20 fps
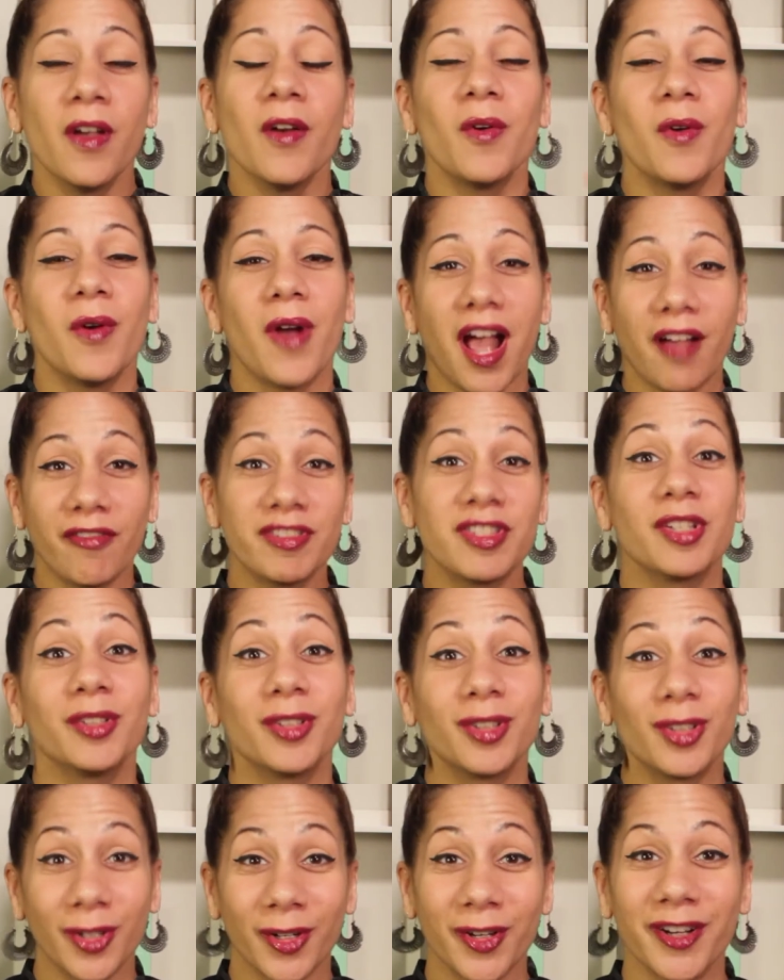who have to
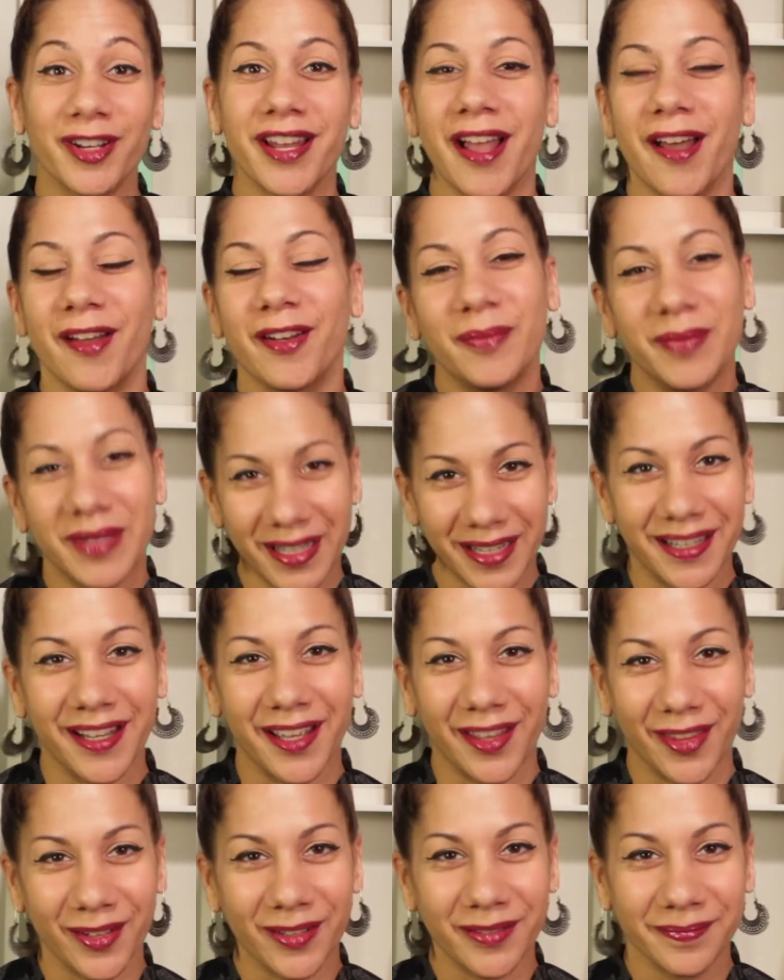learn how to be
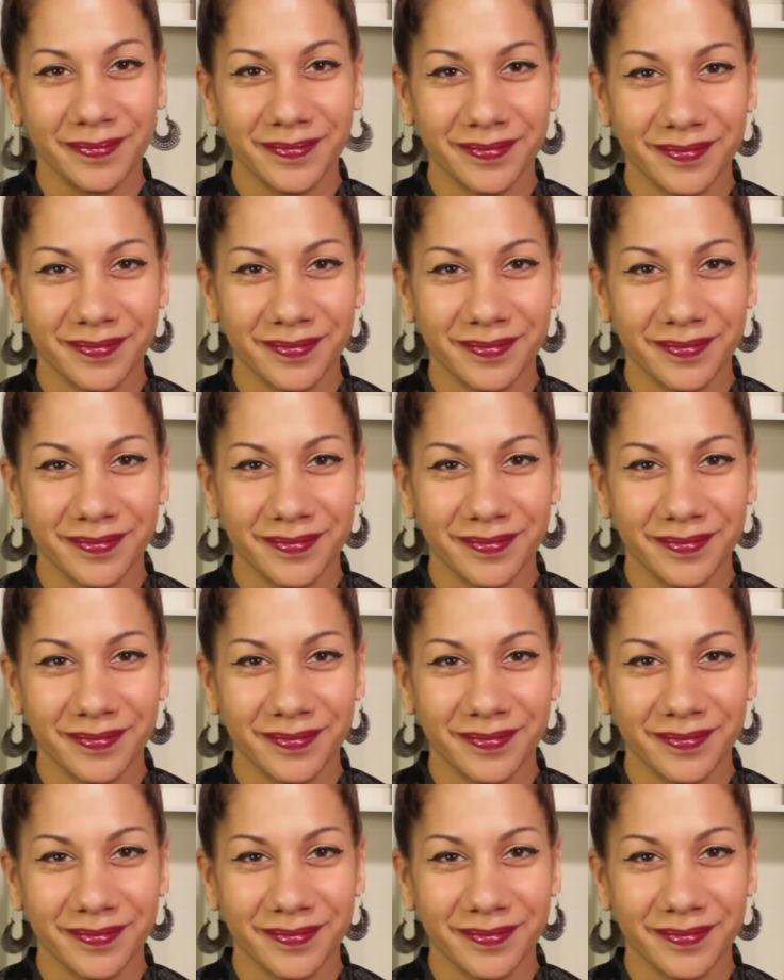together.